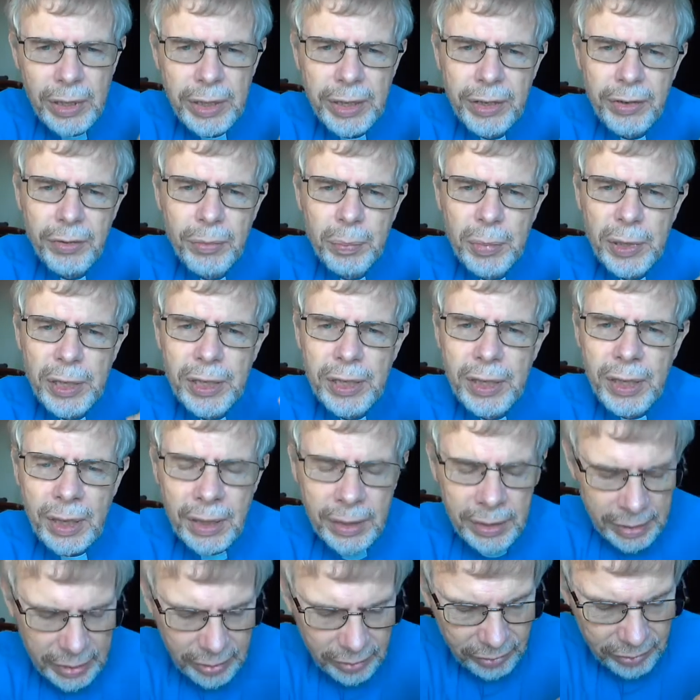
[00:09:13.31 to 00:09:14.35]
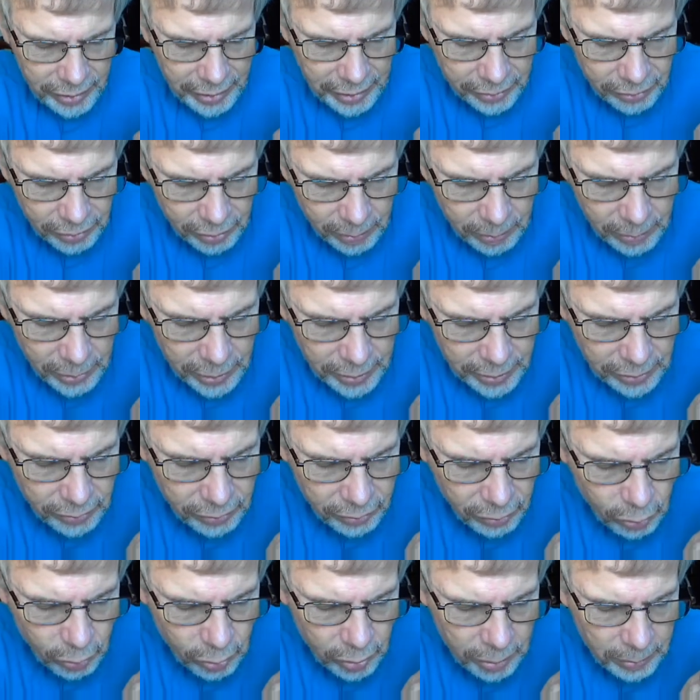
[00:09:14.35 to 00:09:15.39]
he's begun his letter by
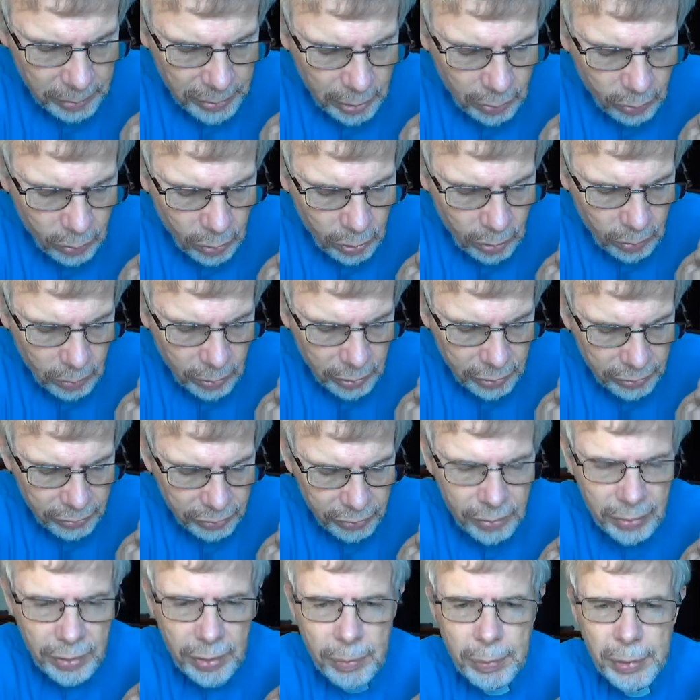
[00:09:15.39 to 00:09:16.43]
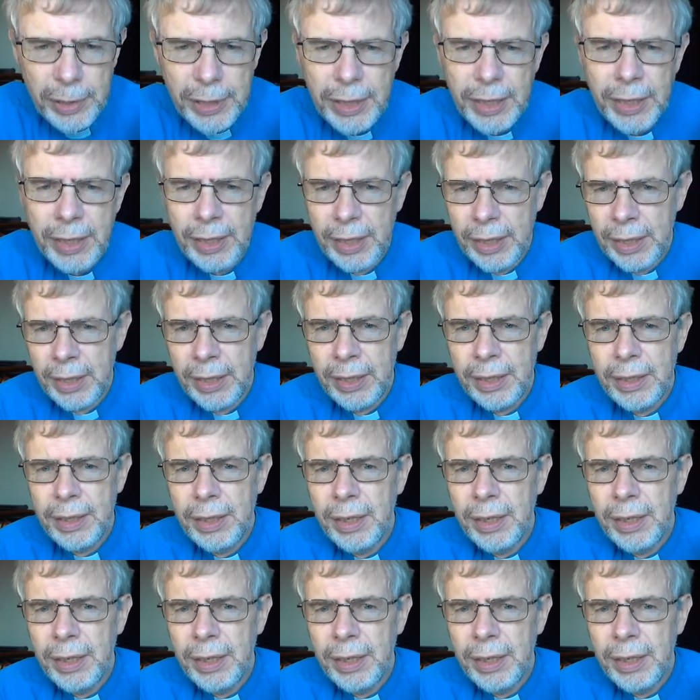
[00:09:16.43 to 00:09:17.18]
talking about what was from the beginning,